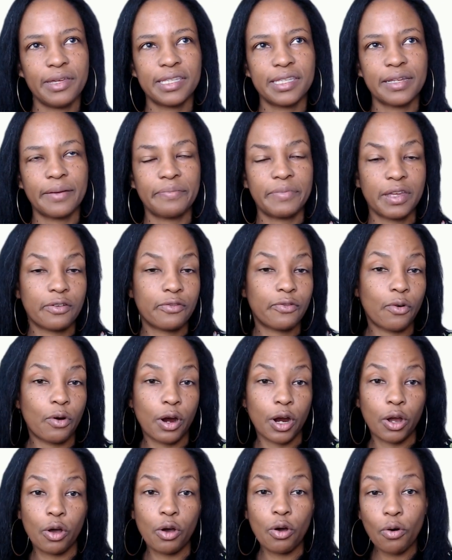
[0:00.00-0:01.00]
something for a
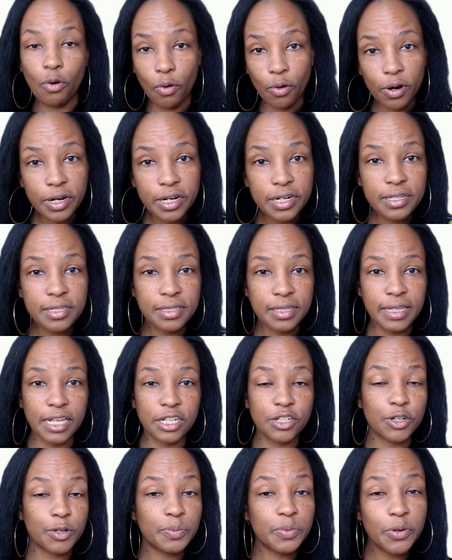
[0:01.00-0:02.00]
course that
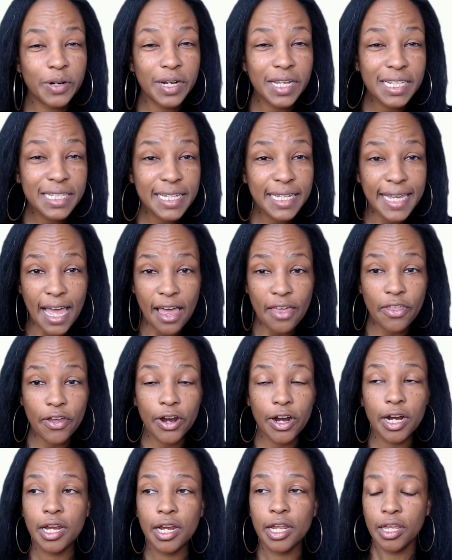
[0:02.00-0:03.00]
you're putting
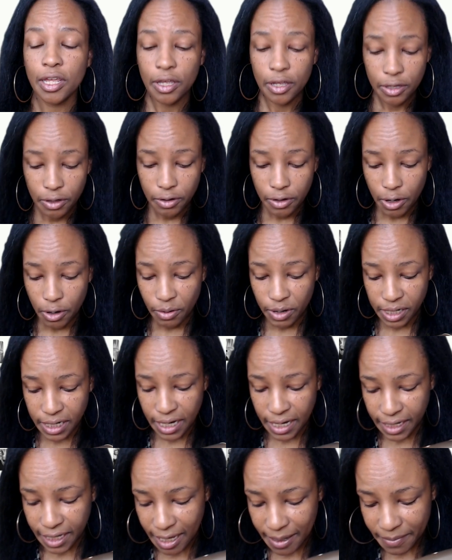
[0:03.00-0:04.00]
together,
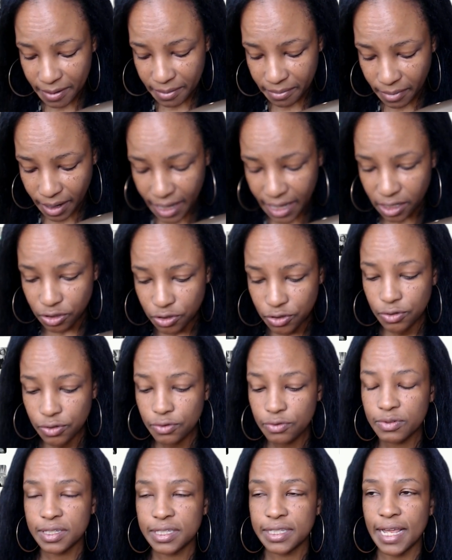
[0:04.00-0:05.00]
and keep in mind
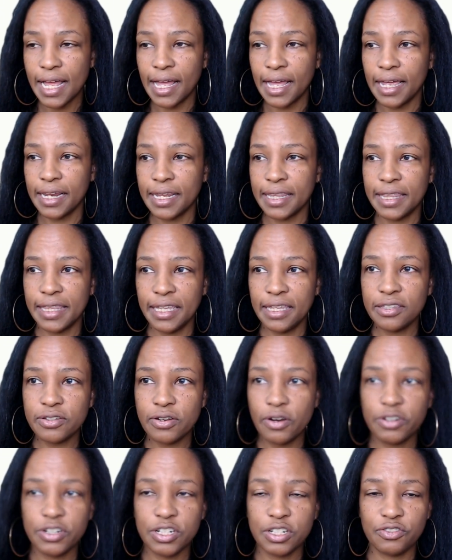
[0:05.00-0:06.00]
too, is that these
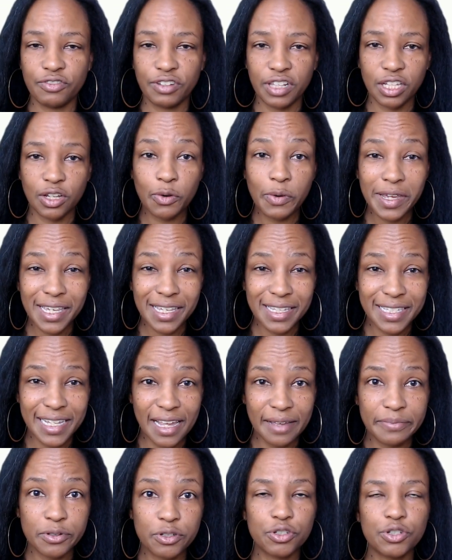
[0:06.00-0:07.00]
are just really quick
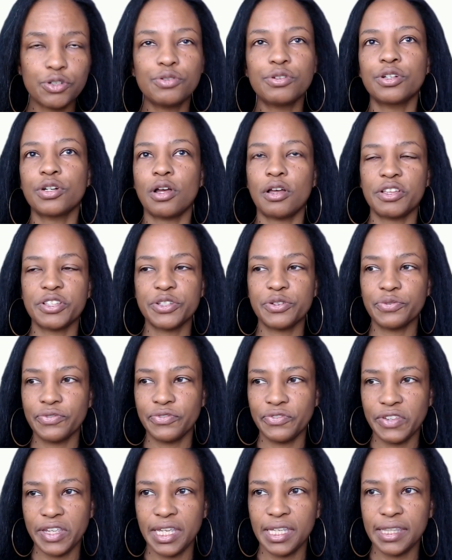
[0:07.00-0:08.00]
examples. You can also
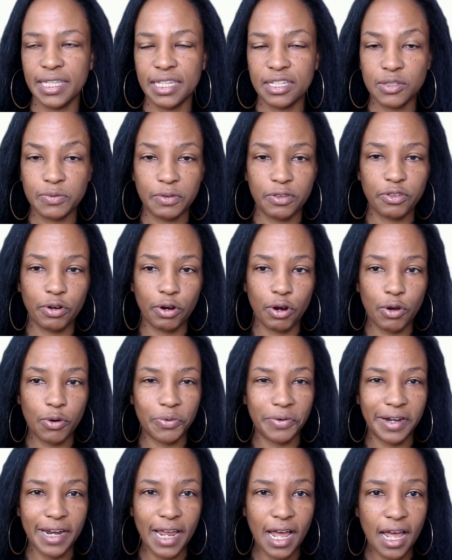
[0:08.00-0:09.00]
feed this with your
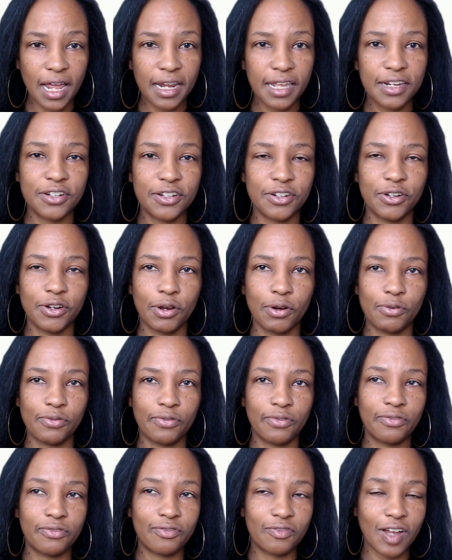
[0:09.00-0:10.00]
own knowledge and your own
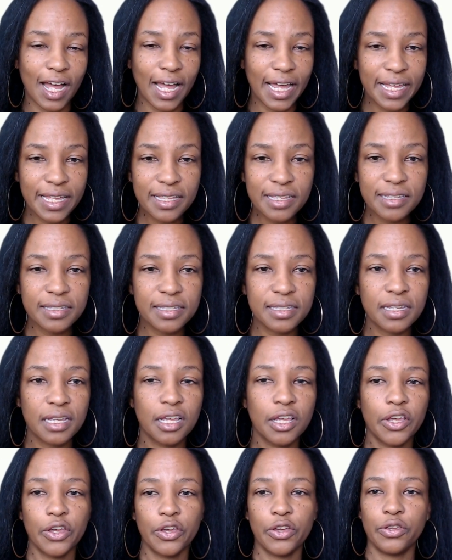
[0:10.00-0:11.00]
files.
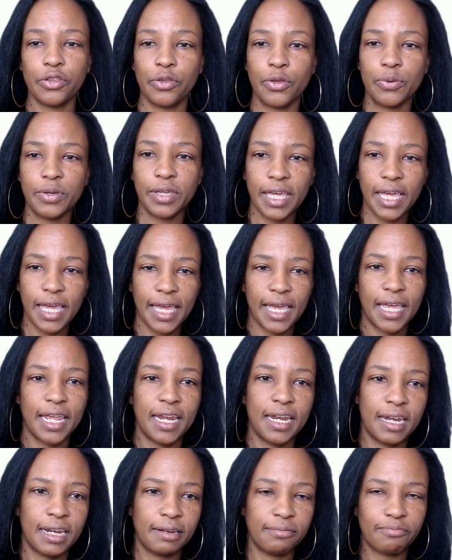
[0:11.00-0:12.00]
You
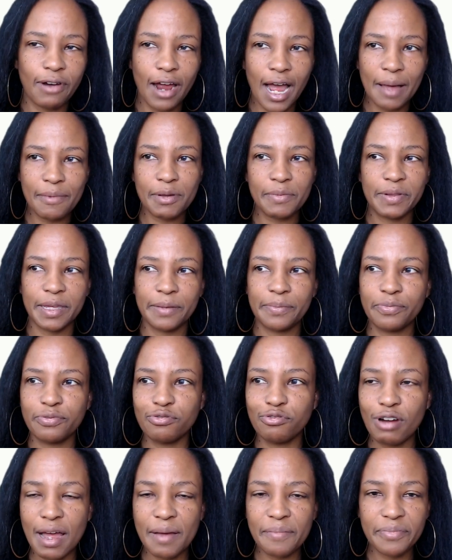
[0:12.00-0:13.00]
can probably
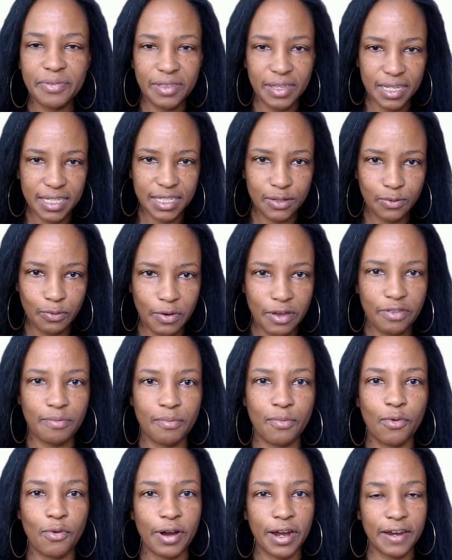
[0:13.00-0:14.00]
prompt this with
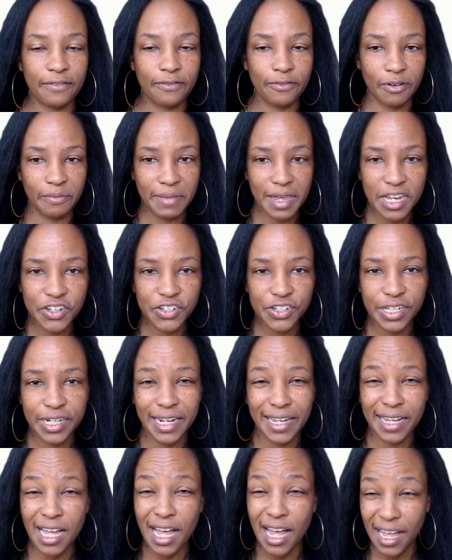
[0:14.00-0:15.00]
more information
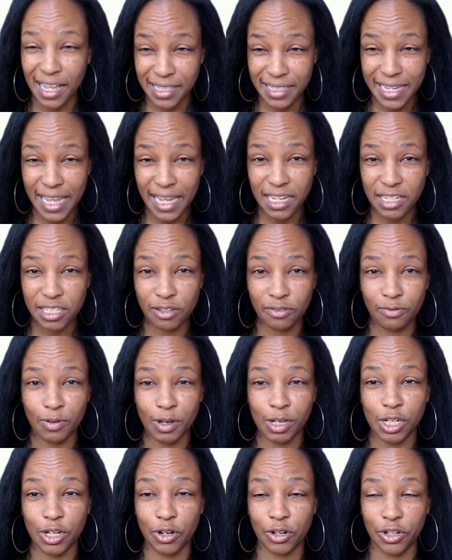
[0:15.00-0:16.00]
and context of
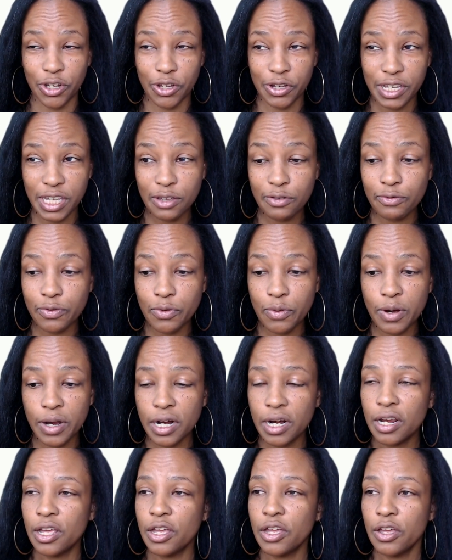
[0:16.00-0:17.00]
what you're looking for.
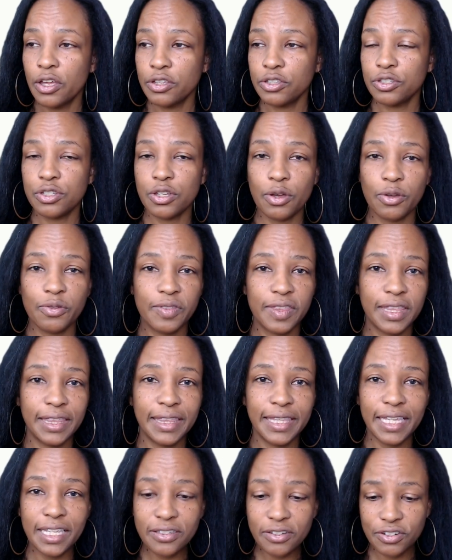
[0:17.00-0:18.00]
So
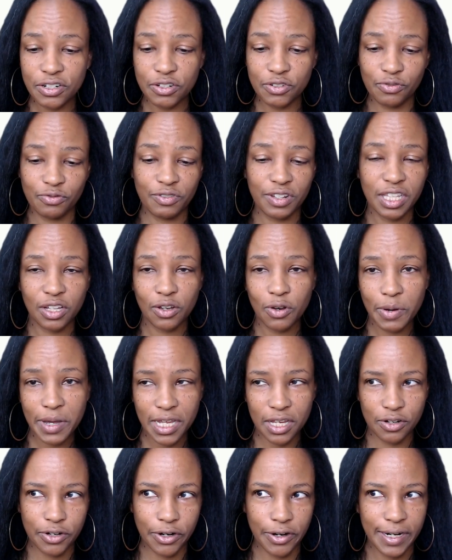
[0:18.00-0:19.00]
these are just really quick
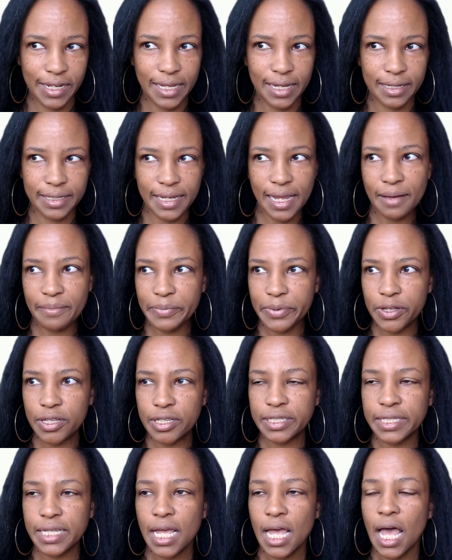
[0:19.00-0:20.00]
and dirty
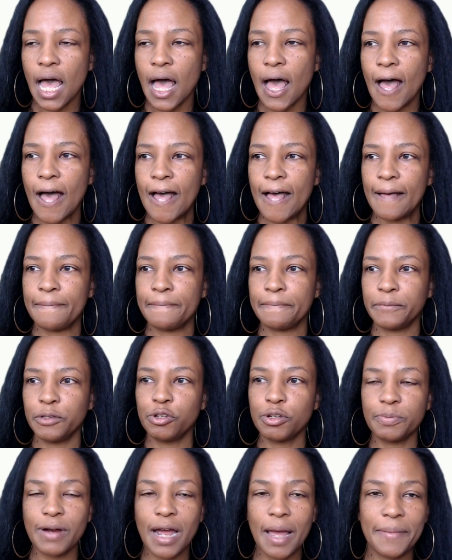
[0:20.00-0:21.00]
examples. You
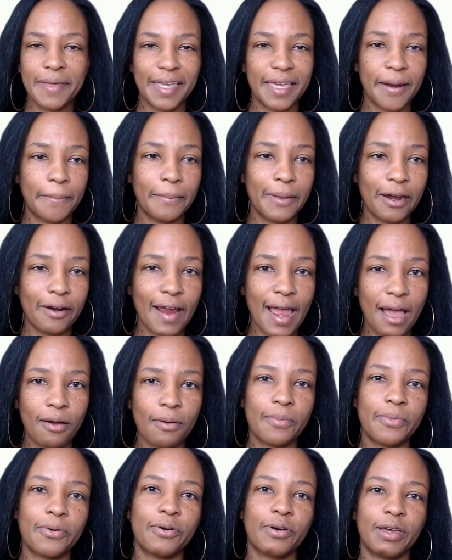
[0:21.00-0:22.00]
could probably get a better
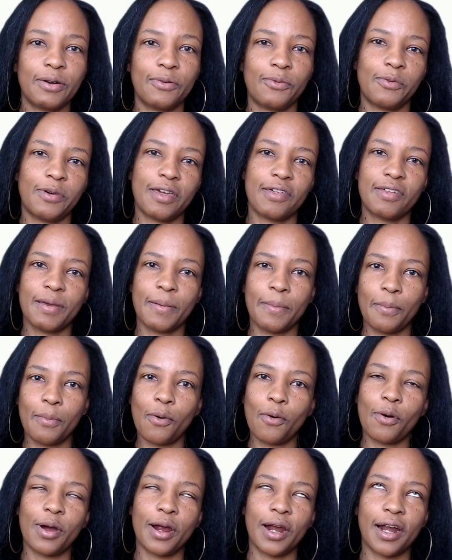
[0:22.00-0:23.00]
output with
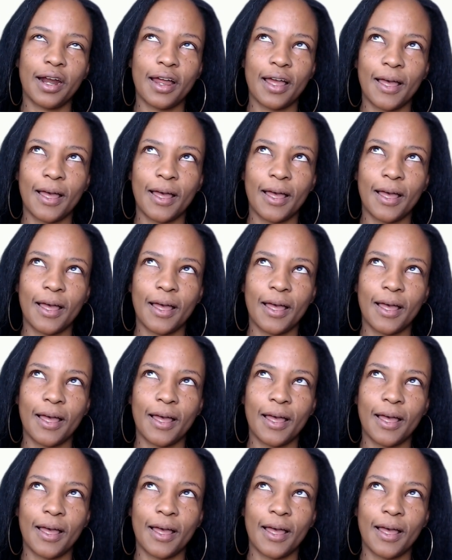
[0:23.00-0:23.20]
more